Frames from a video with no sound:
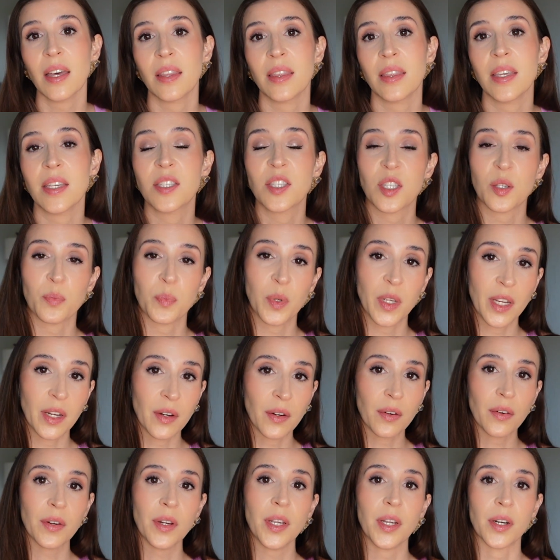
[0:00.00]
the
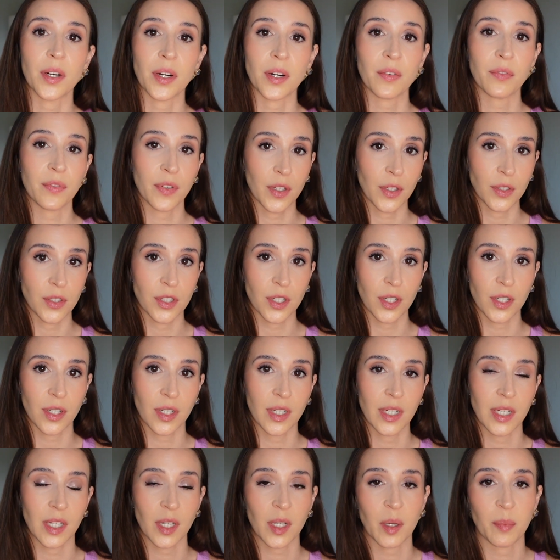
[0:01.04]
superior filter
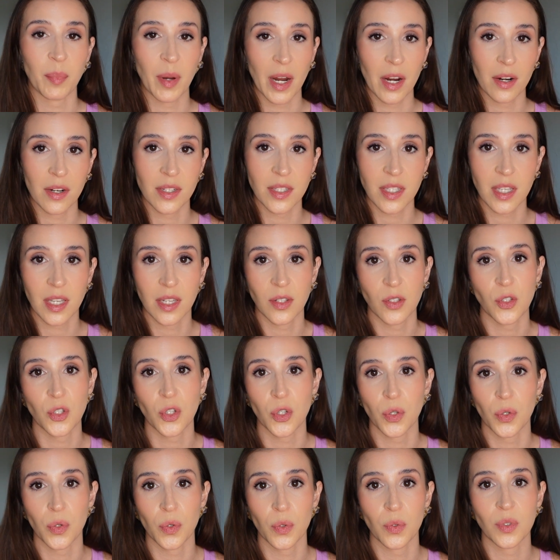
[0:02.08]
in comparison
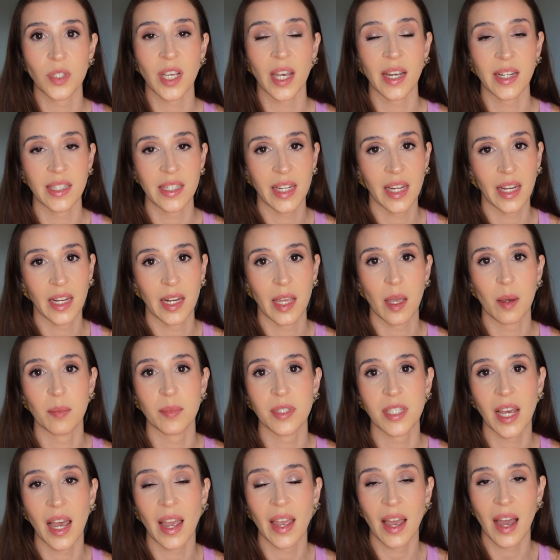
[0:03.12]
to titanium
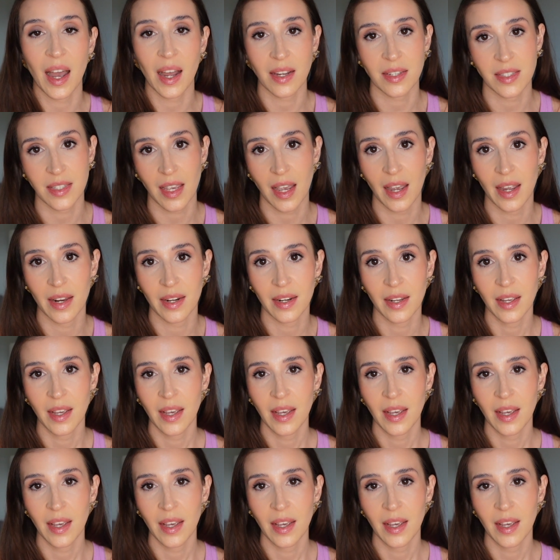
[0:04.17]
dioxide.